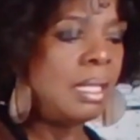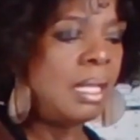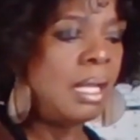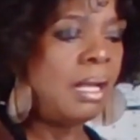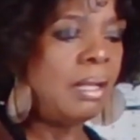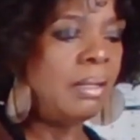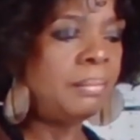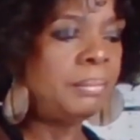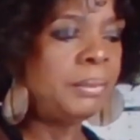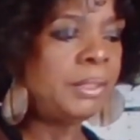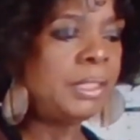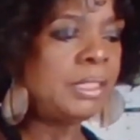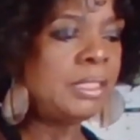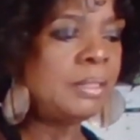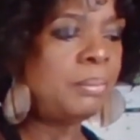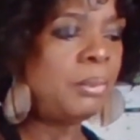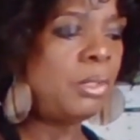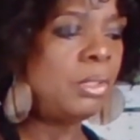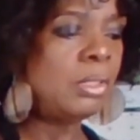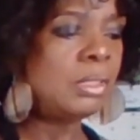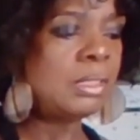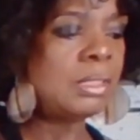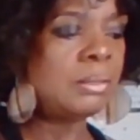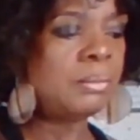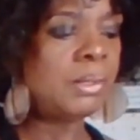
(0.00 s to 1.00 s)
Our Bliss
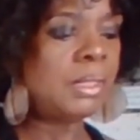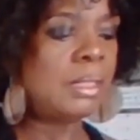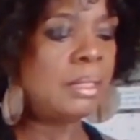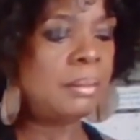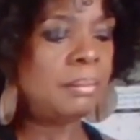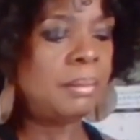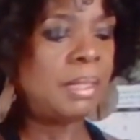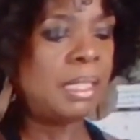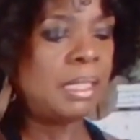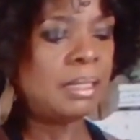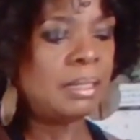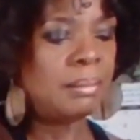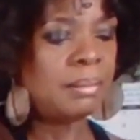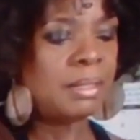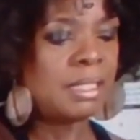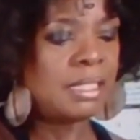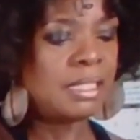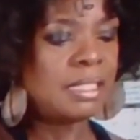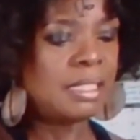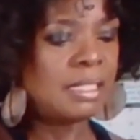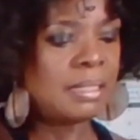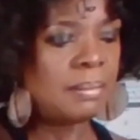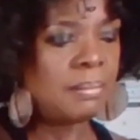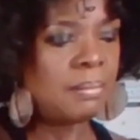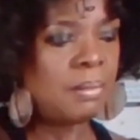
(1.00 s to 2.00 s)
balls, I'm going to make them
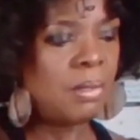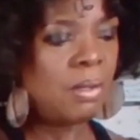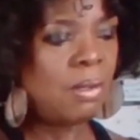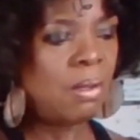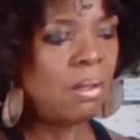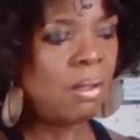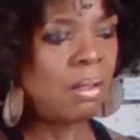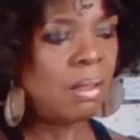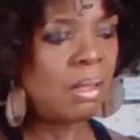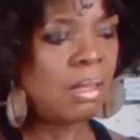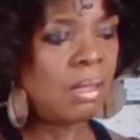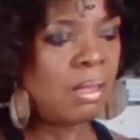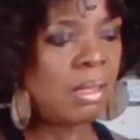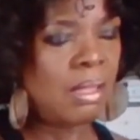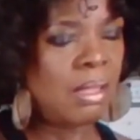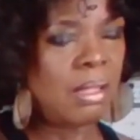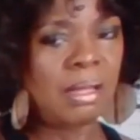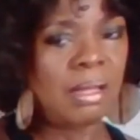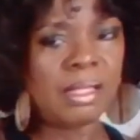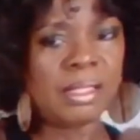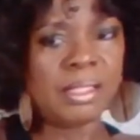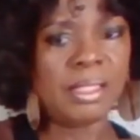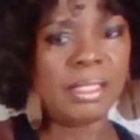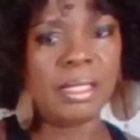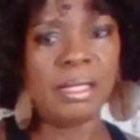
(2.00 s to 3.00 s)
small
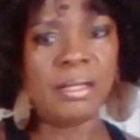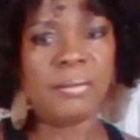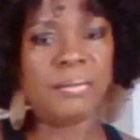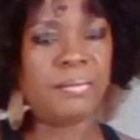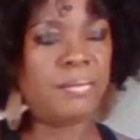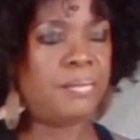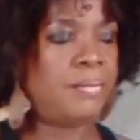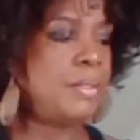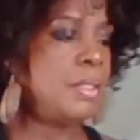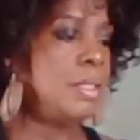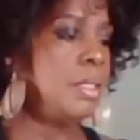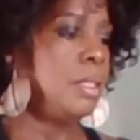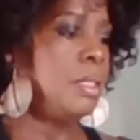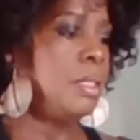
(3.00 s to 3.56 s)
enough